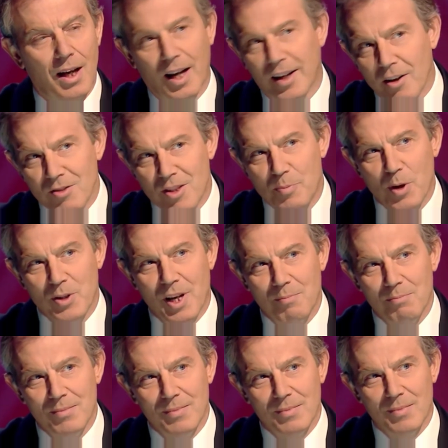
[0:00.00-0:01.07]
I don't suppose
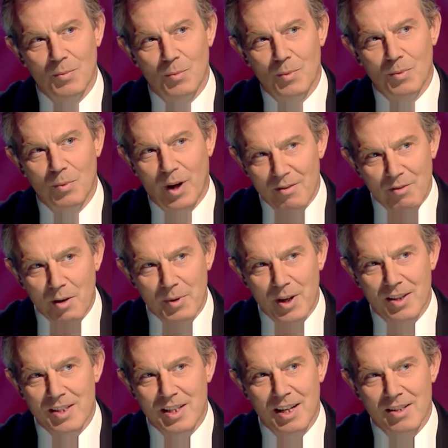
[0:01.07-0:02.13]
whatever I'm
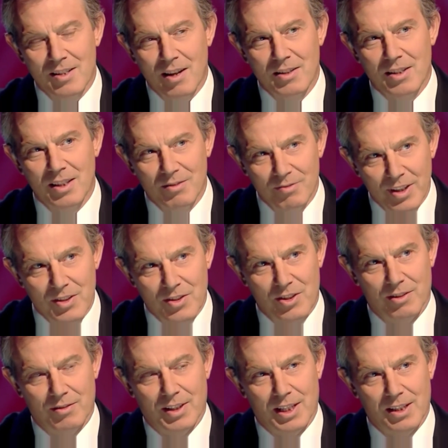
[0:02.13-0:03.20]
going to say is going to convince
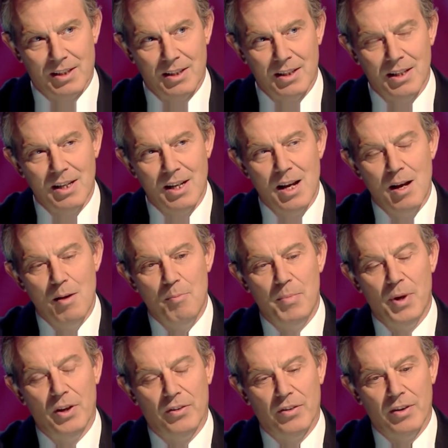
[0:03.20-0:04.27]
you of this,
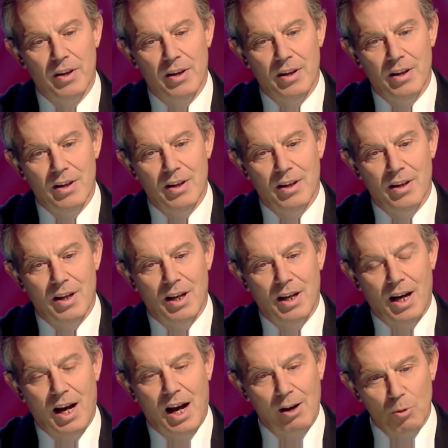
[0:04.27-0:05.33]
but
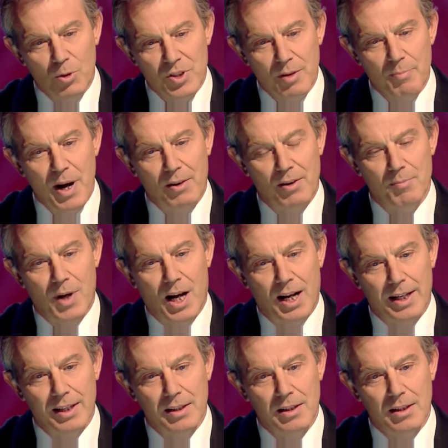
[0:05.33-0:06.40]
I also bear in
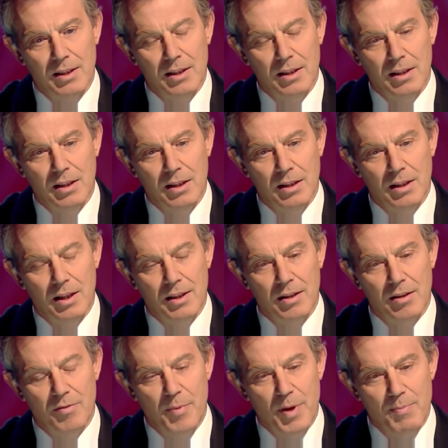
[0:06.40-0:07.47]
mind that
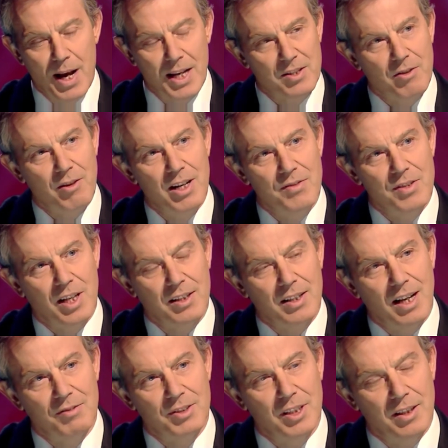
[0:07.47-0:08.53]
there have been mass graves
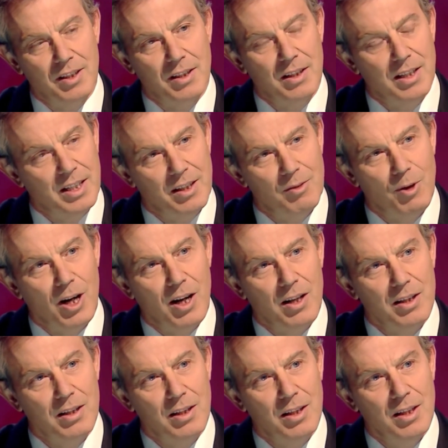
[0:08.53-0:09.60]
uncovered in
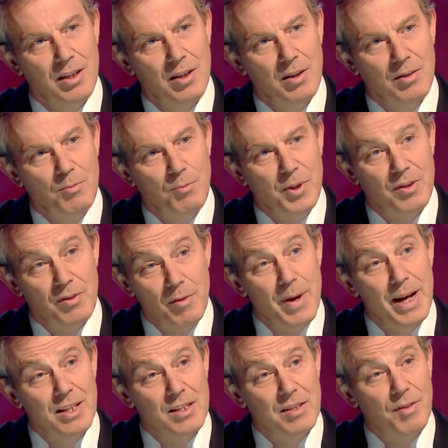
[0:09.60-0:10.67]
Iraq with the
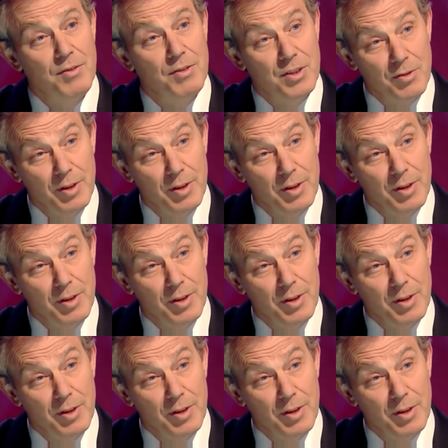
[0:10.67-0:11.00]
remains of over